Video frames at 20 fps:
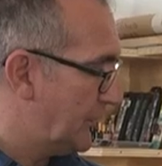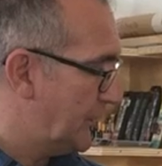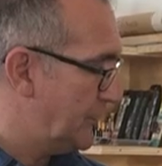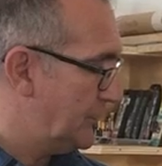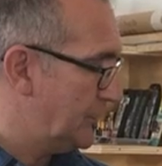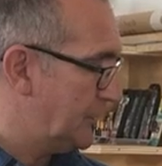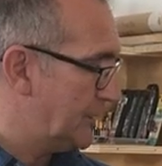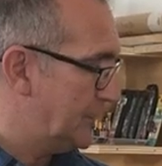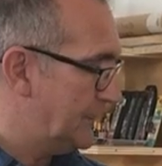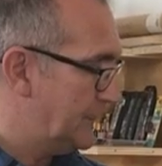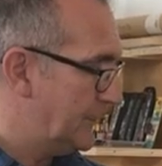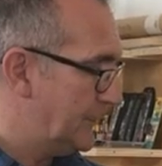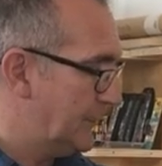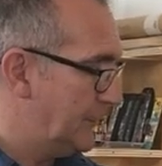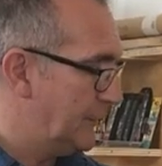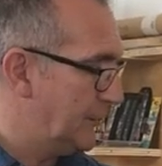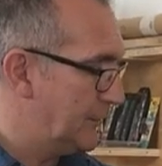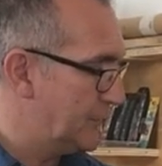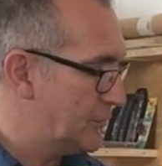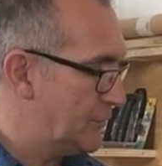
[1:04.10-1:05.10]
then you can
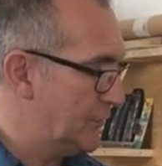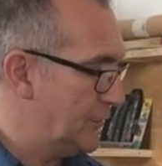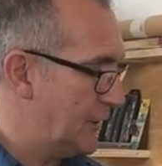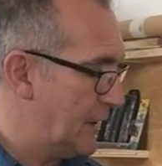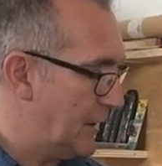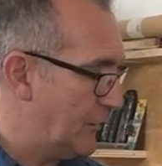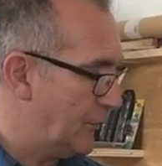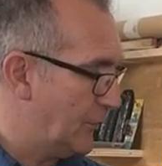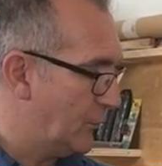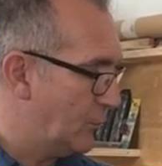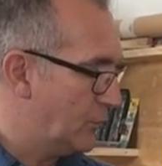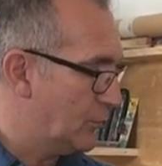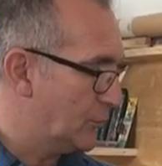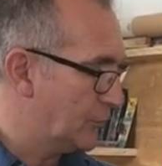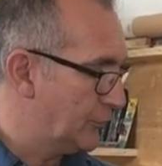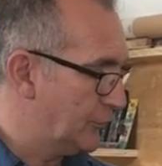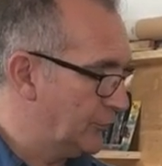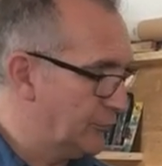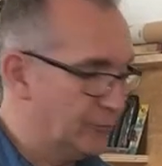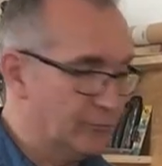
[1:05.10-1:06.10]
see actually how it
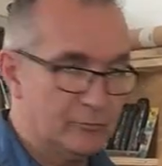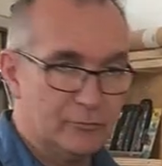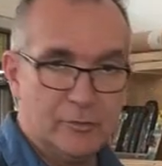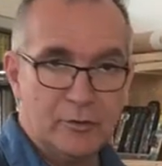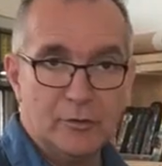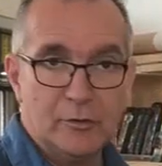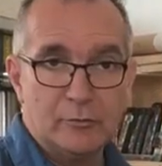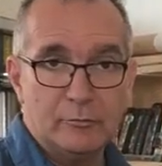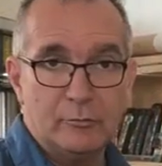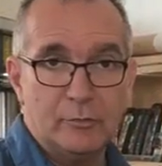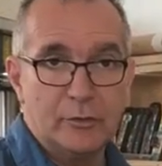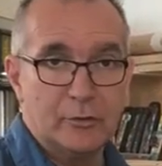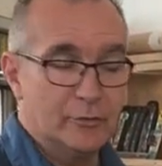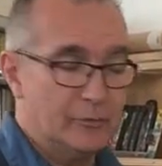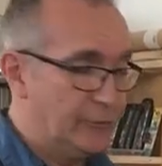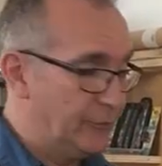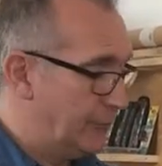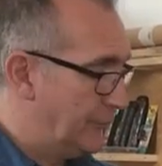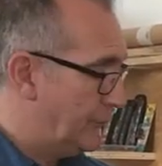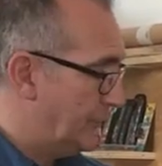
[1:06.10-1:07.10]
works,
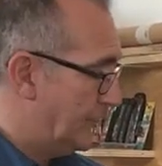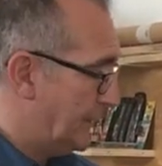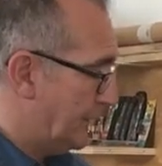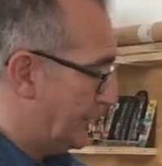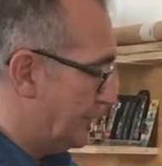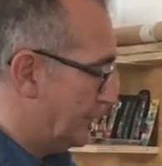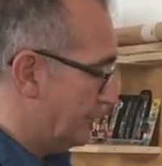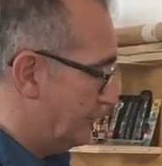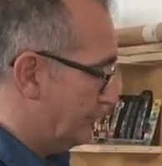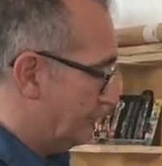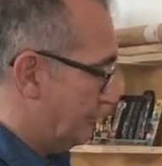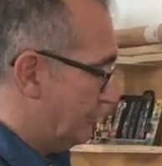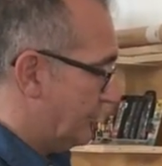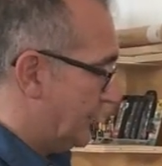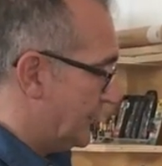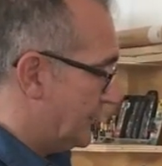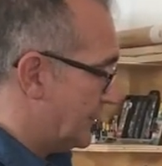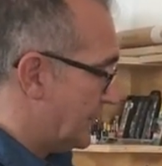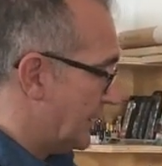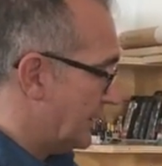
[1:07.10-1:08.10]
because the
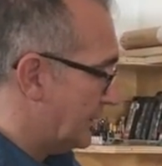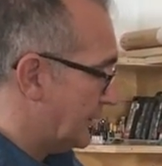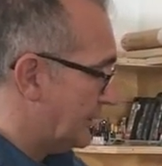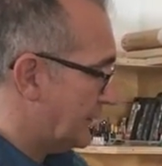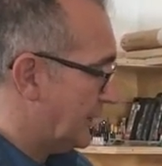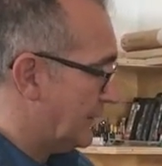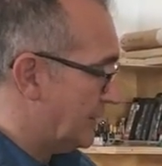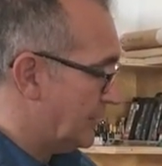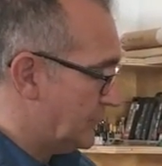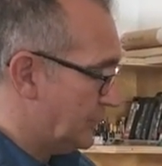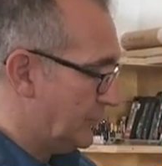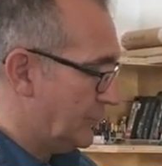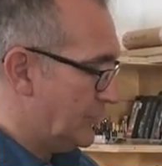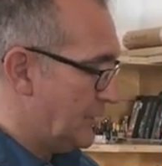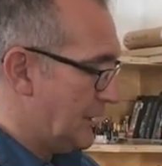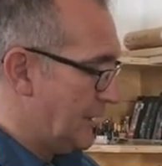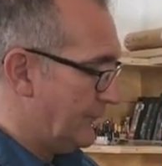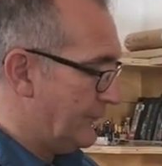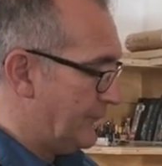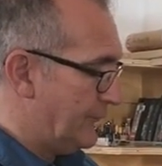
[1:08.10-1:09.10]
chances are that you don't
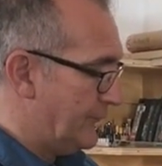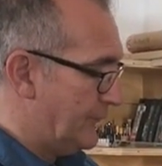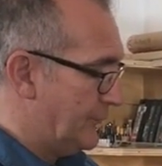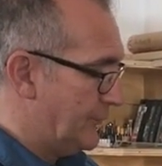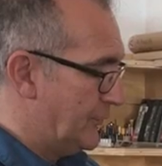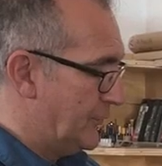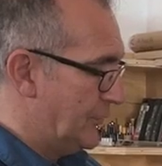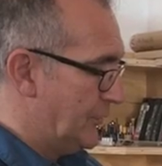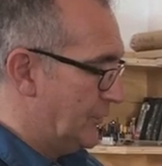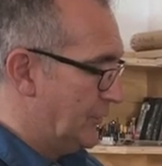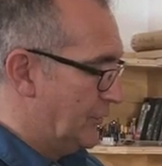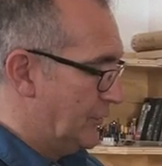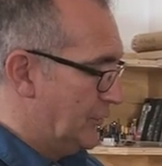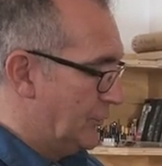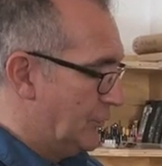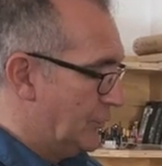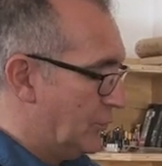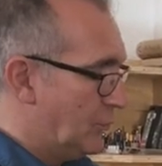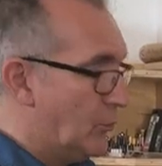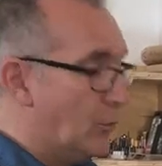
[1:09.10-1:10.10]
have
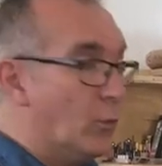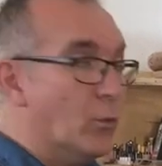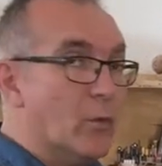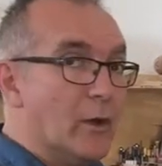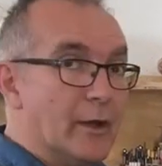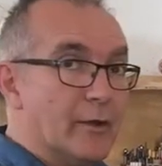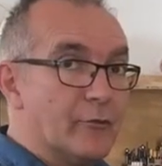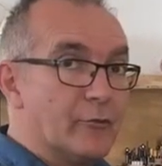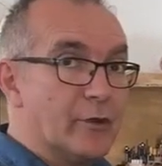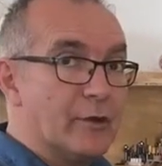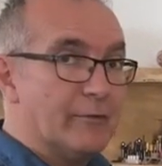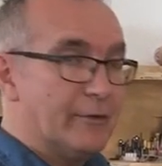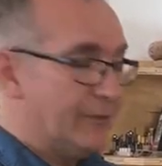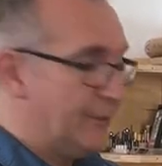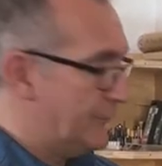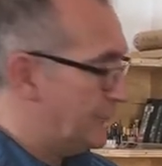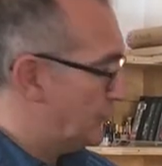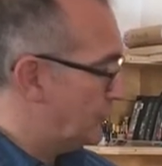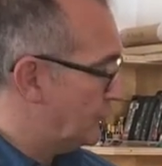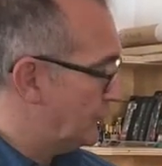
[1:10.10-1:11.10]
one rubber
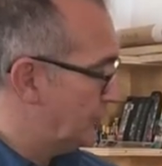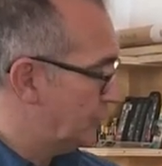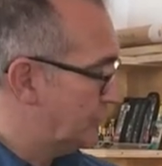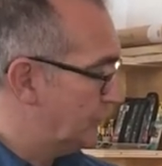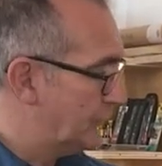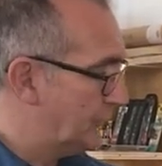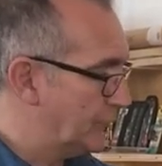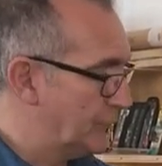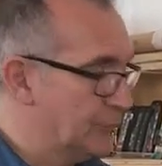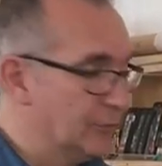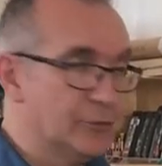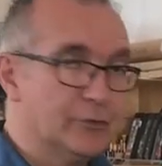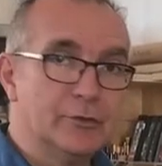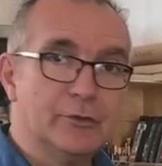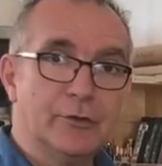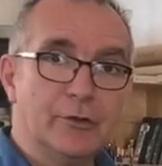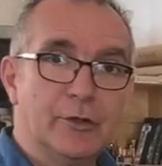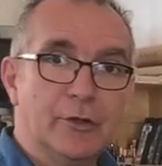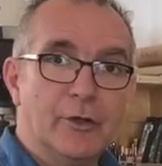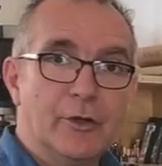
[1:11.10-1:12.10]
that you used
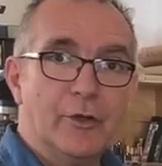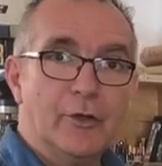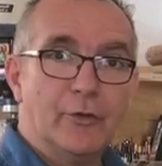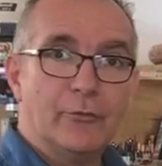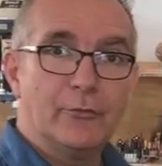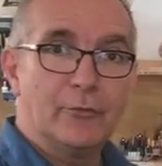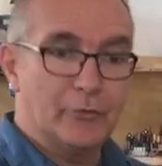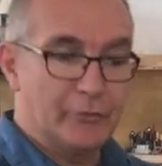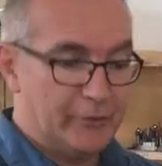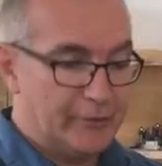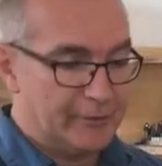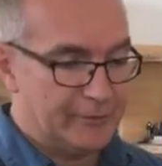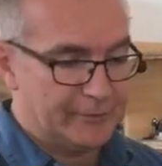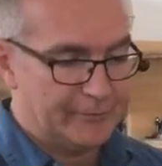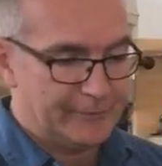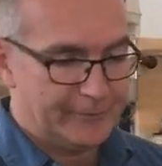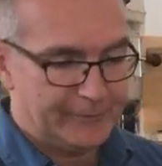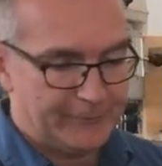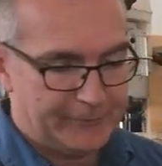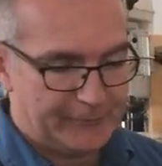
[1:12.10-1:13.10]
for
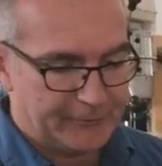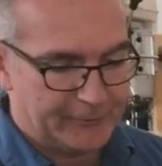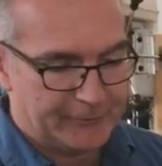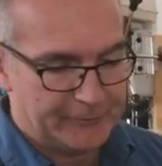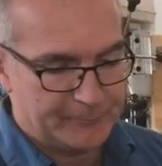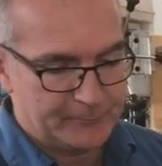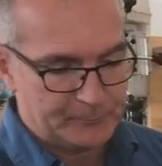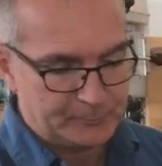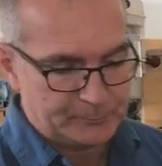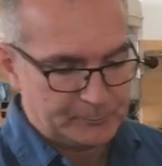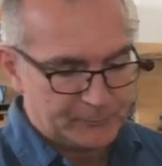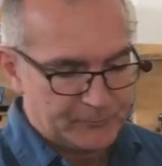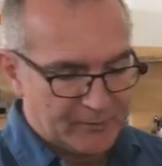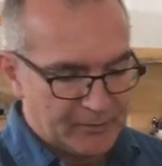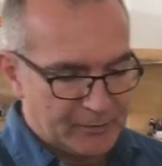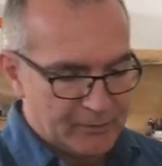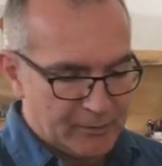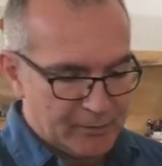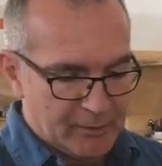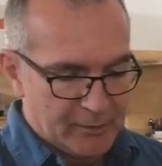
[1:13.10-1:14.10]
years. So,
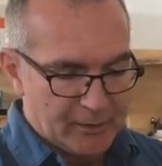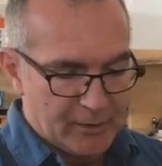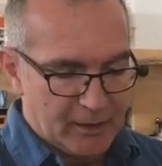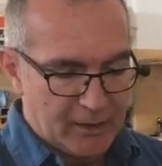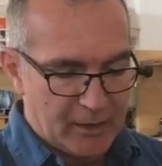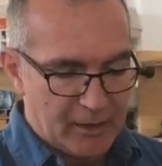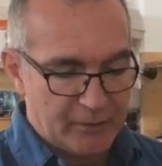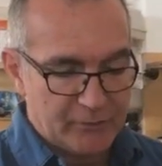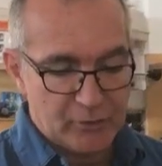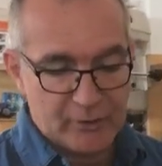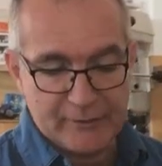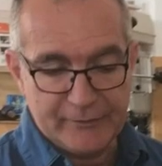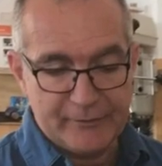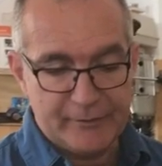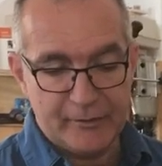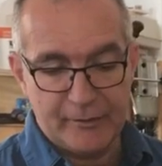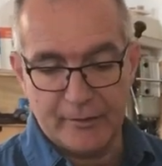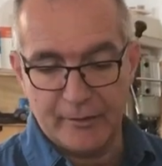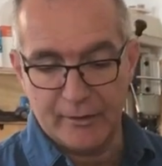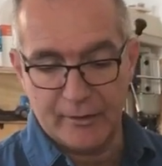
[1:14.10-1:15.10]
and you can
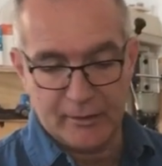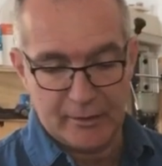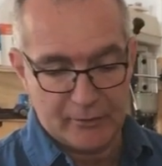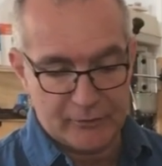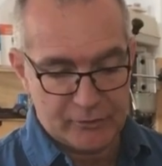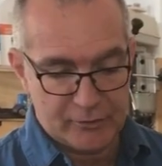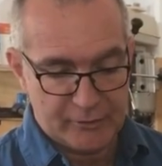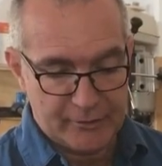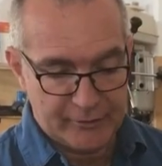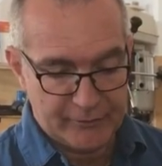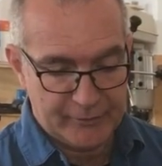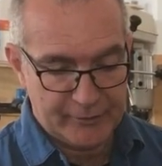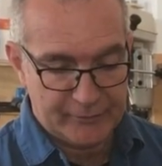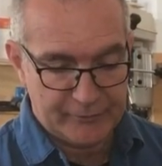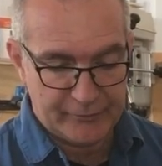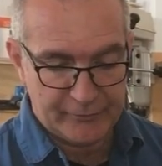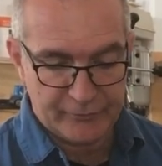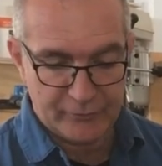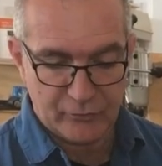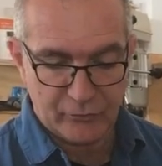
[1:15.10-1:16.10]
see that actually
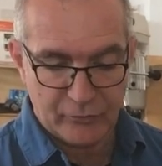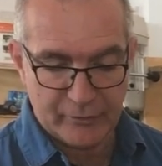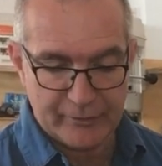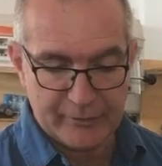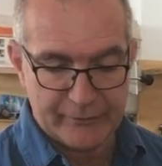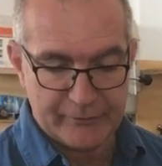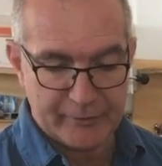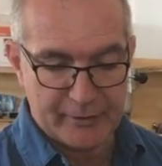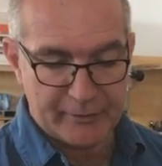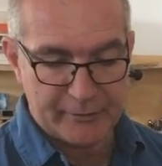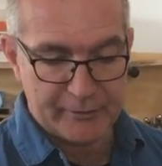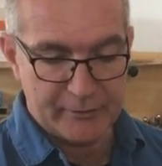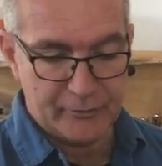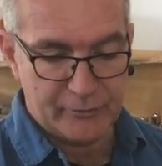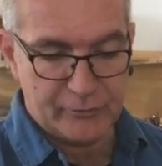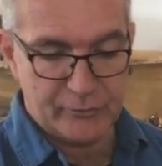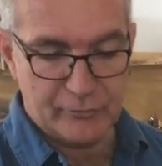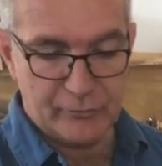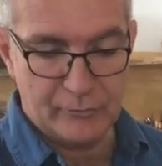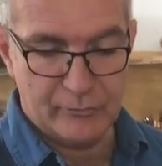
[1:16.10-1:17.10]
this is already starting
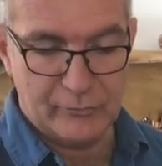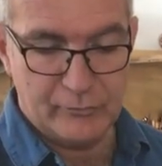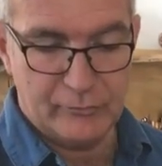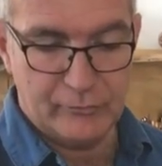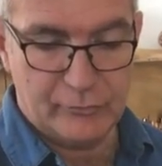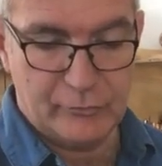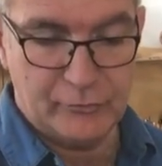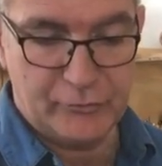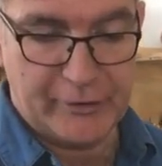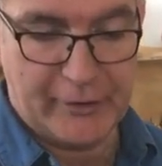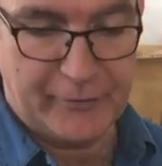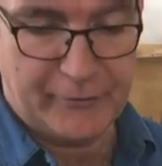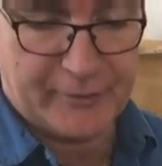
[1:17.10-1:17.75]
to take